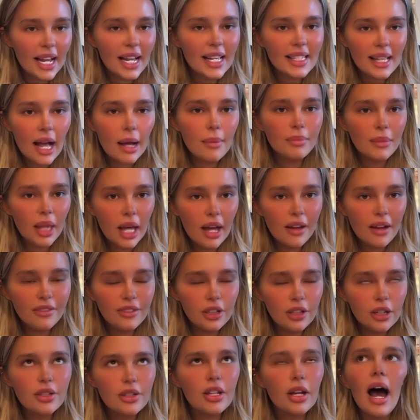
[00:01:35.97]
the days I'm there
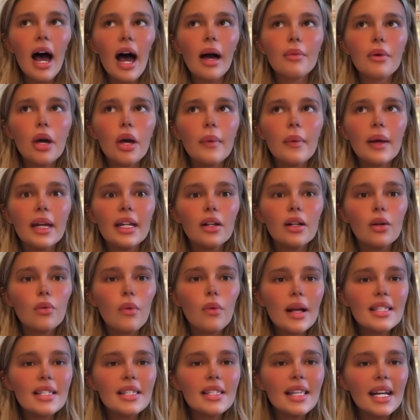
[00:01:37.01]
for. So I'm going
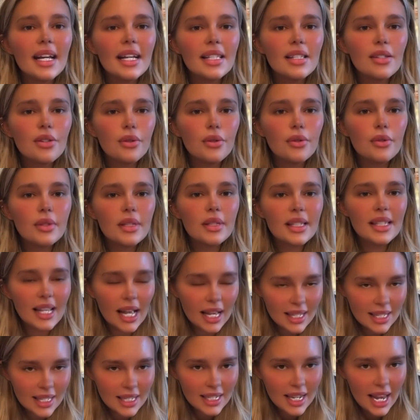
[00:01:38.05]
Wednesday to
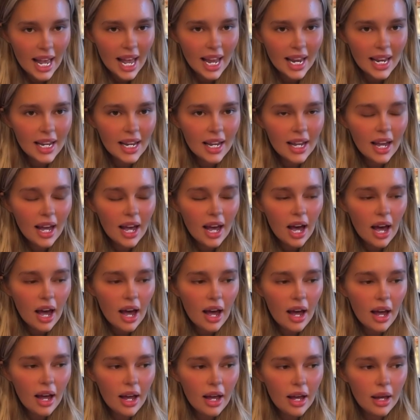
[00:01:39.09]
Saturday.
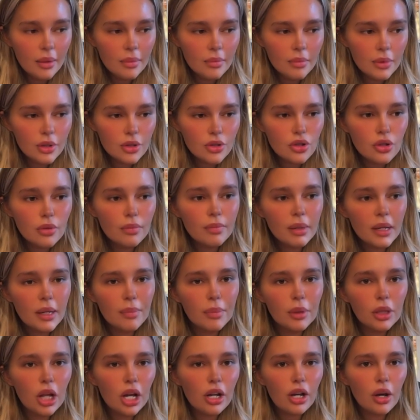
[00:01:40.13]
Some
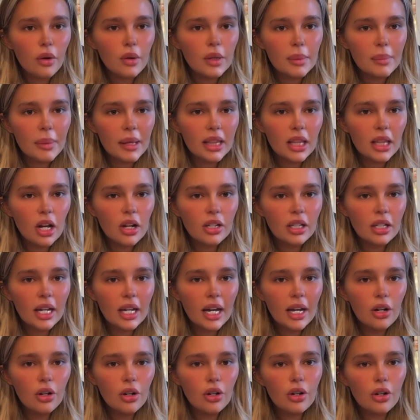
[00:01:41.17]
people are going a bit
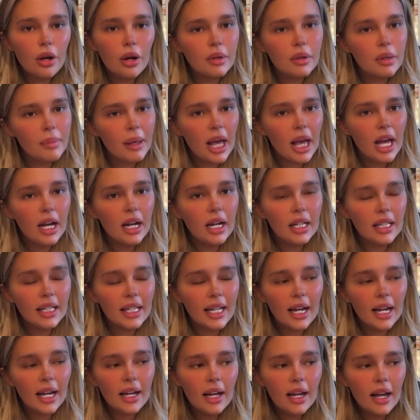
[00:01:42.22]
longer or going a bit
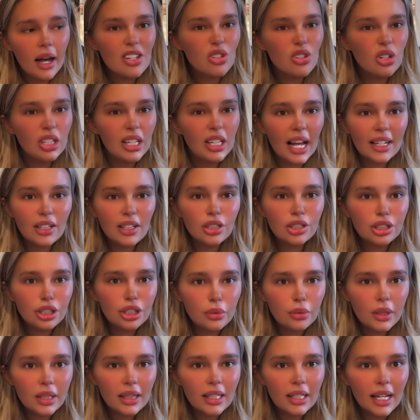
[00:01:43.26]
earlier. This is all I could
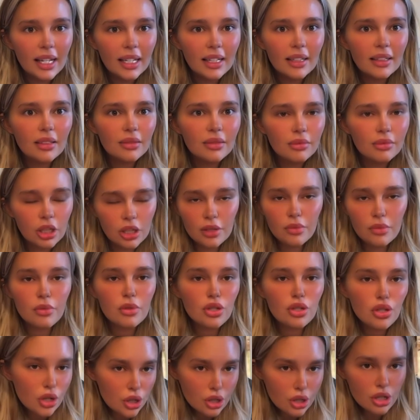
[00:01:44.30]
do in like, because it
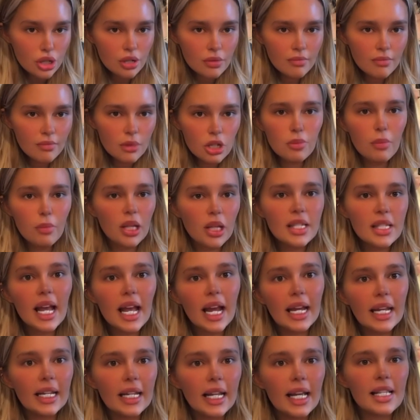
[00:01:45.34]
was such
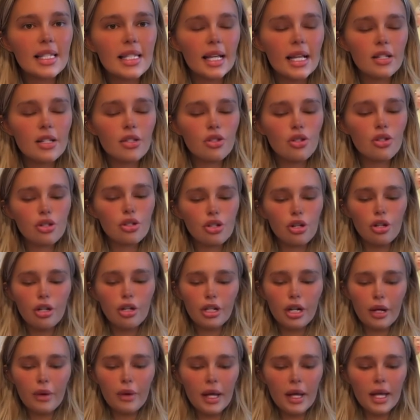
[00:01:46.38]
spontaneous, like such
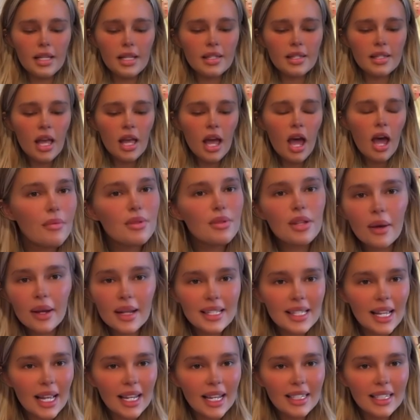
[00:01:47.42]
short notice. I'm so
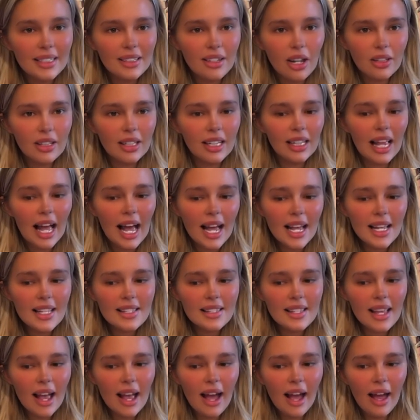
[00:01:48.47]
excited
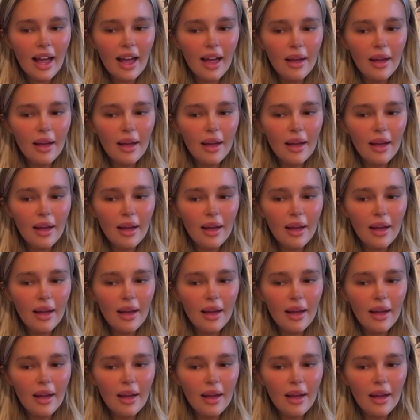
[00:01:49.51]
nonetheless.